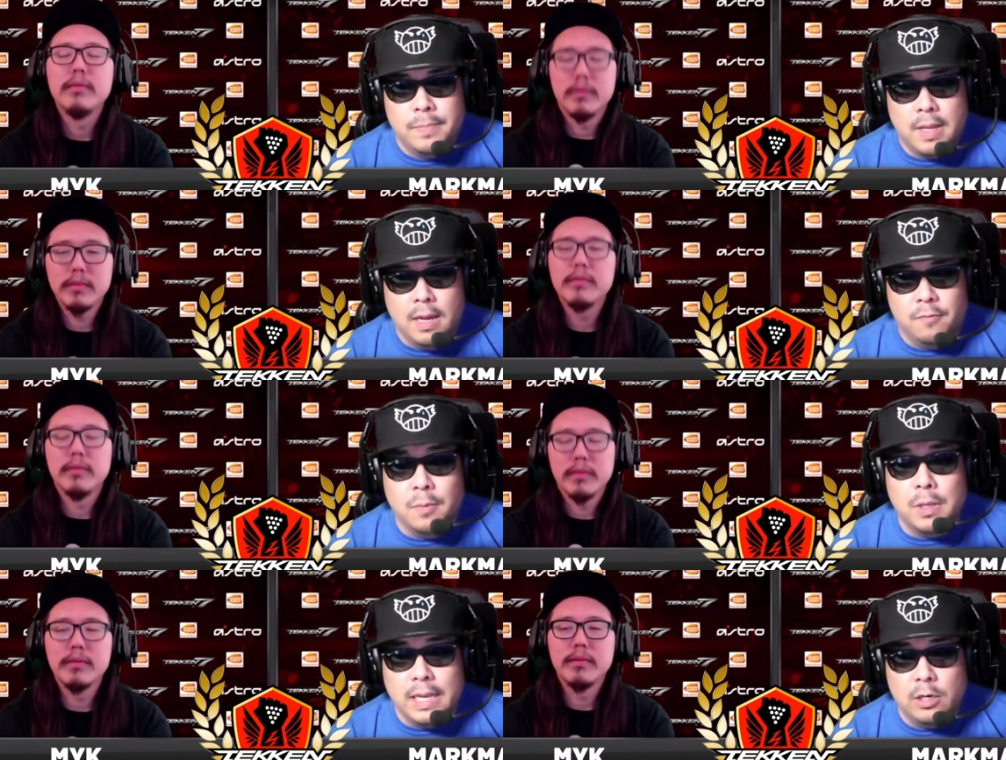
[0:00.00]
Speaker 1: uh,
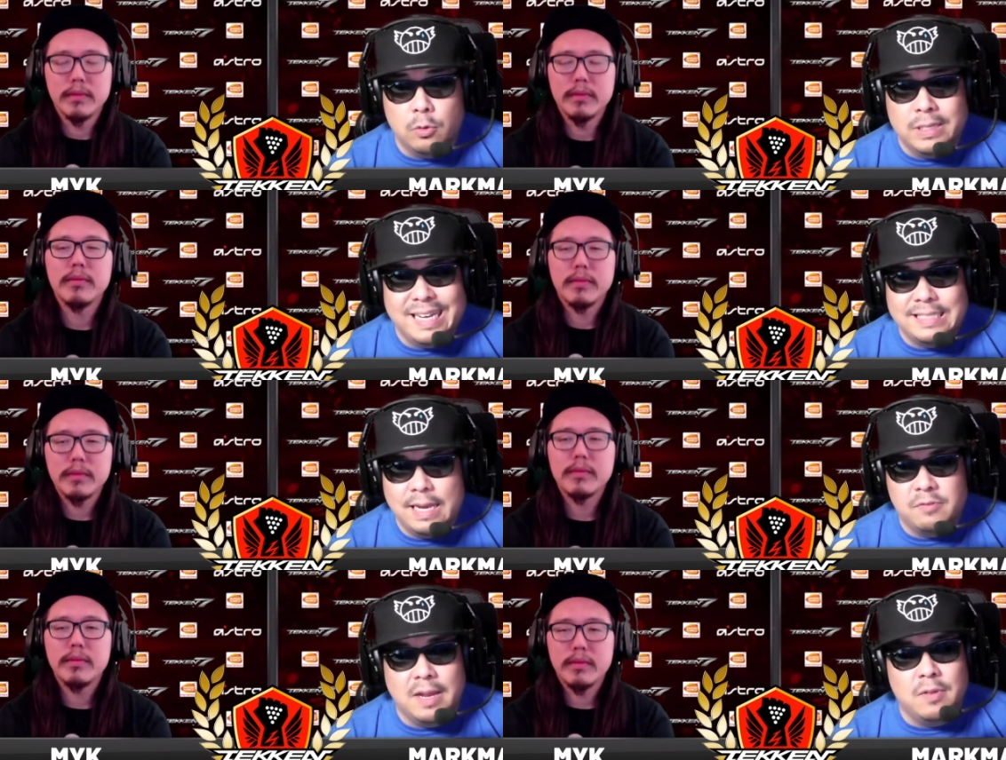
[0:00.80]
from the get go, these guys
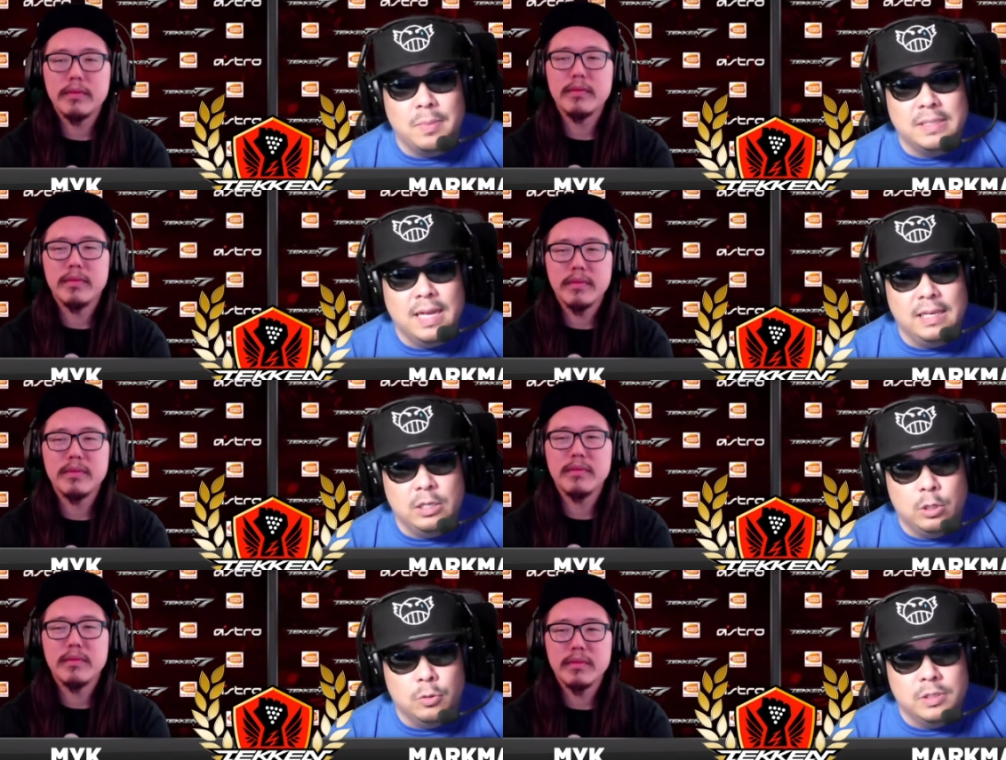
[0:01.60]
have to have that mentality.
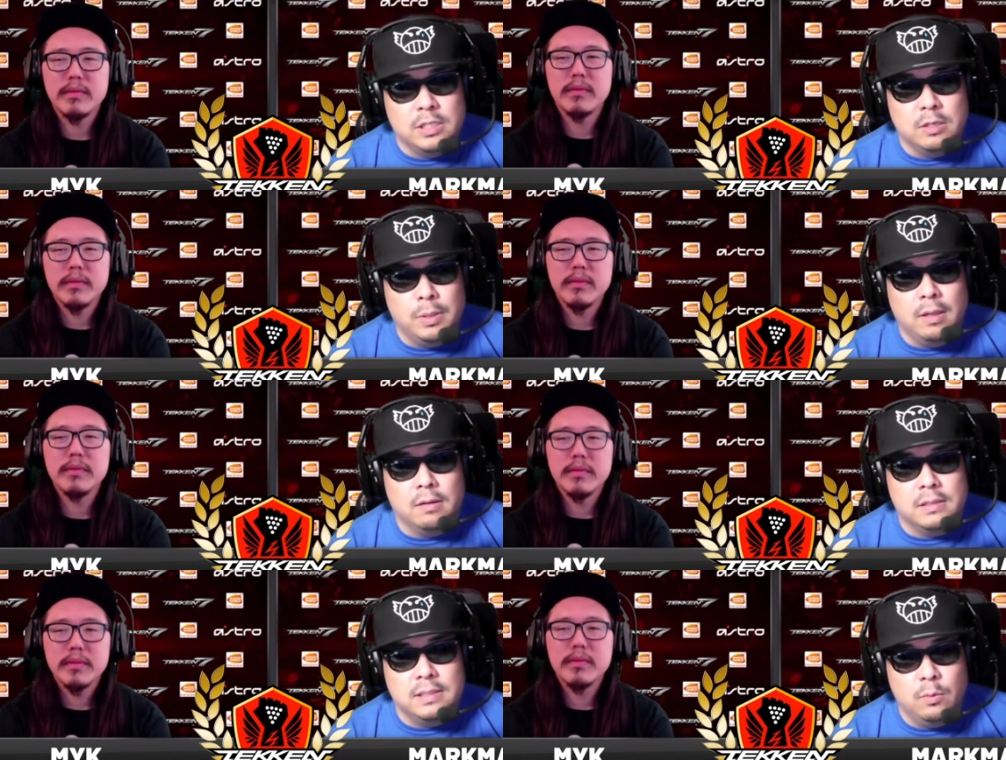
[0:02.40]
You know, this is a bit
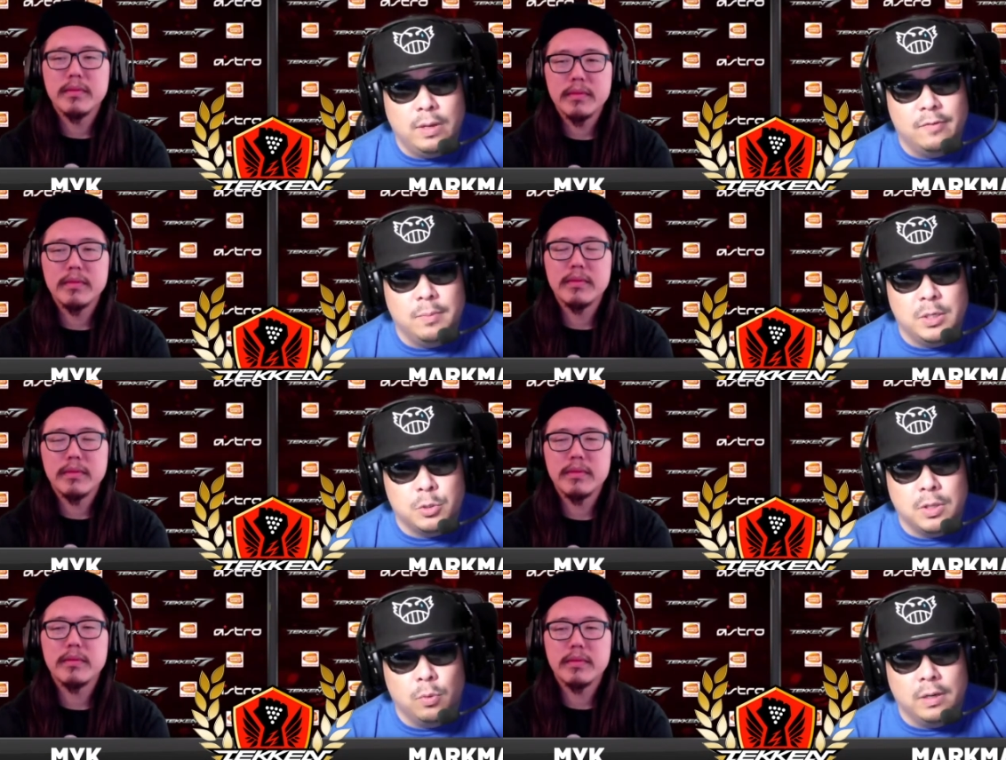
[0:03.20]
longer set. We have to make
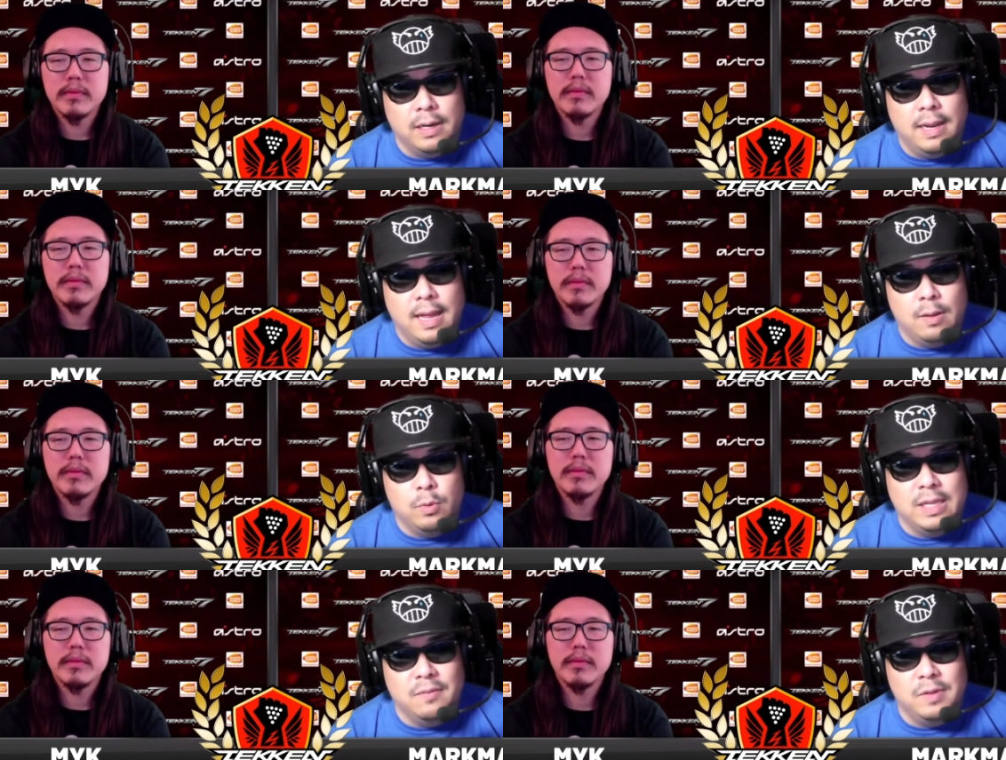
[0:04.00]
sure that we're
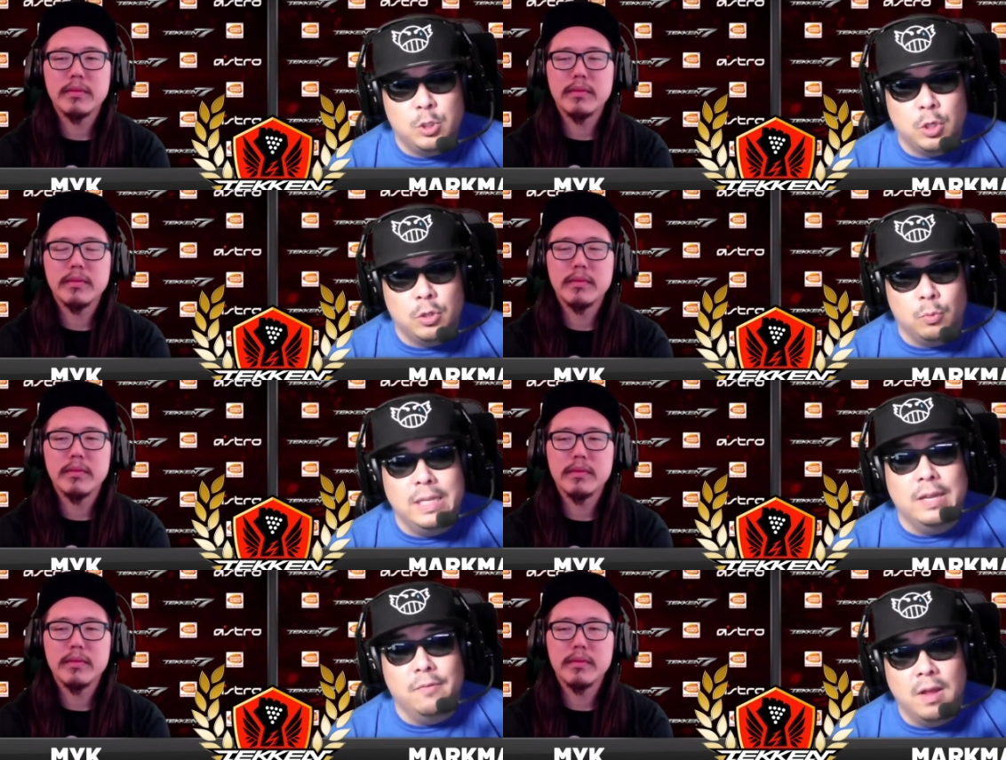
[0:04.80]
we give each other, we
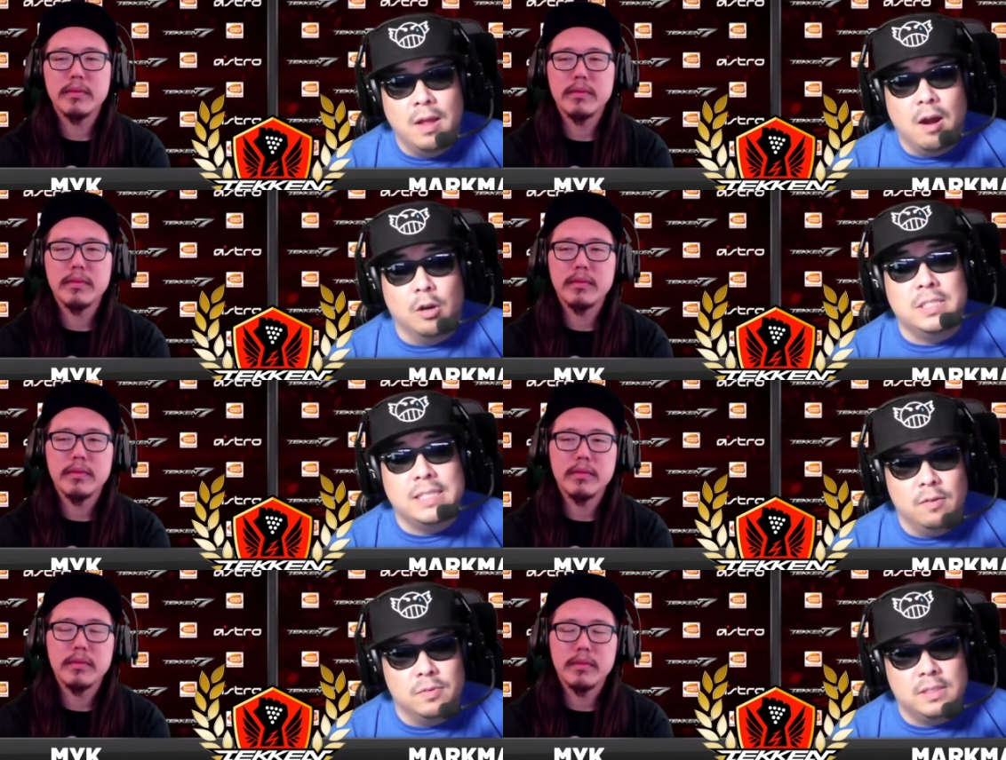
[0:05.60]
give
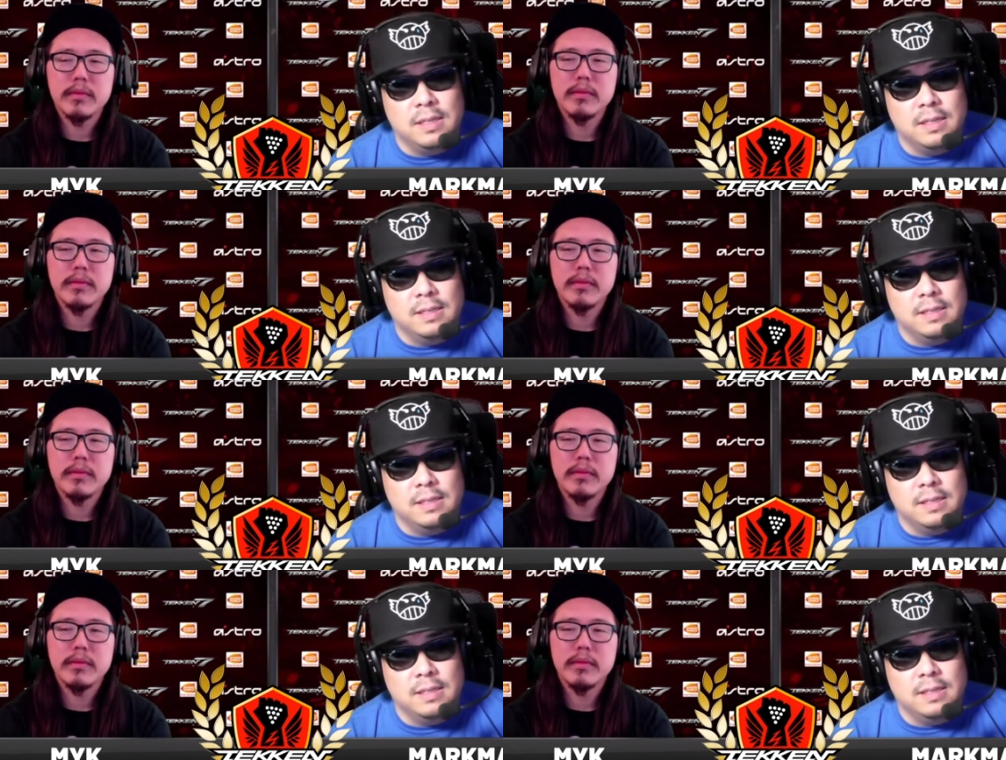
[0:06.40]
ourselves